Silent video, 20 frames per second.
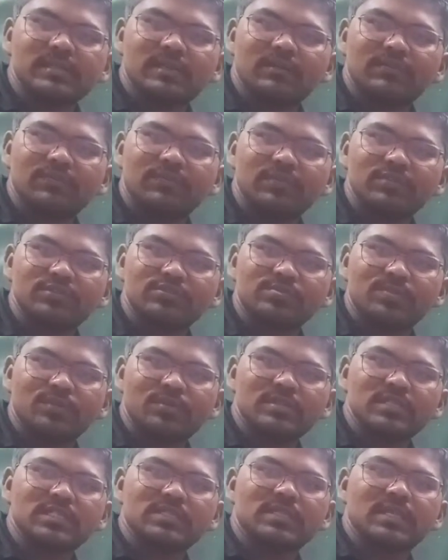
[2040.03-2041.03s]
of
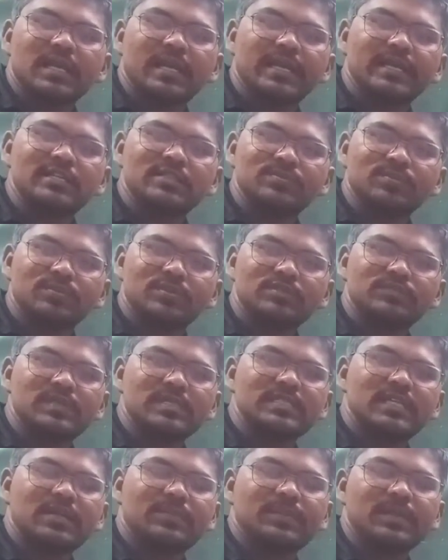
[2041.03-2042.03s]
spores. Again spores
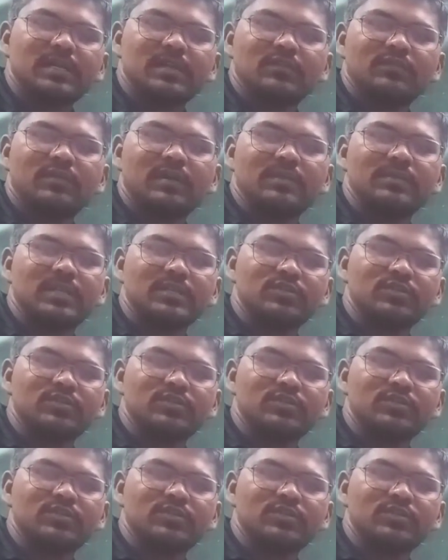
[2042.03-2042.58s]
will germinate and form the